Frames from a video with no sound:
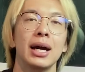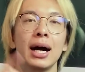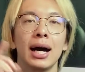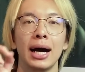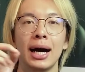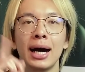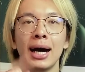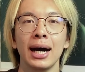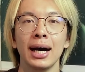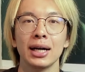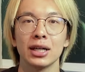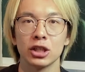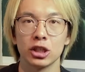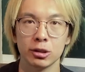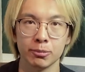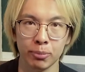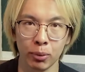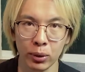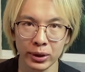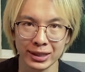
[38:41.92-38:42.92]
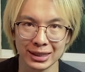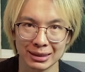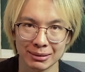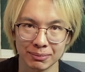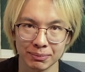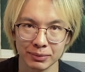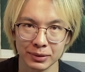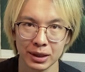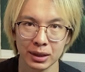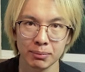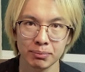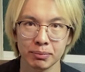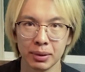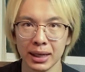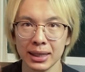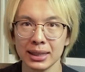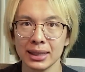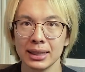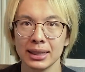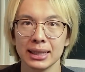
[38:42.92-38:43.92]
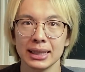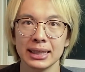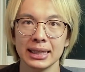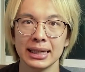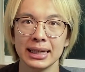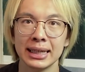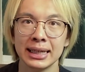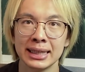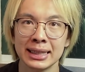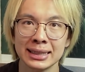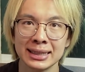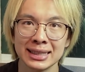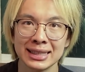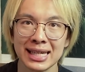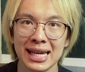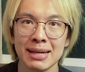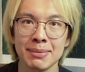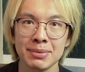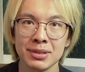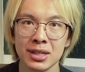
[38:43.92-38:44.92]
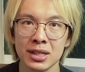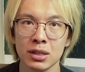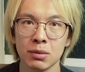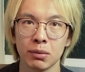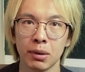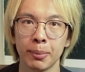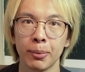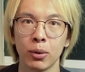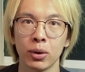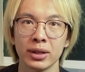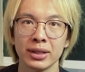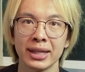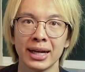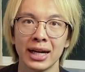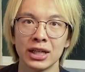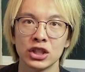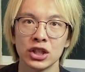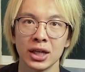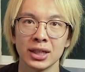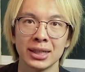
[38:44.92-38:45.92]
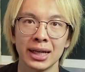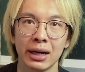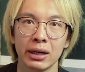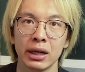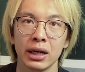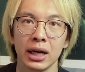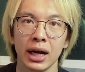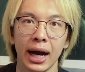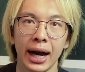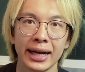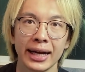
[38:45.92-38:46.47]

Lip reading: aha, good point. But in the same system report that I checked out, I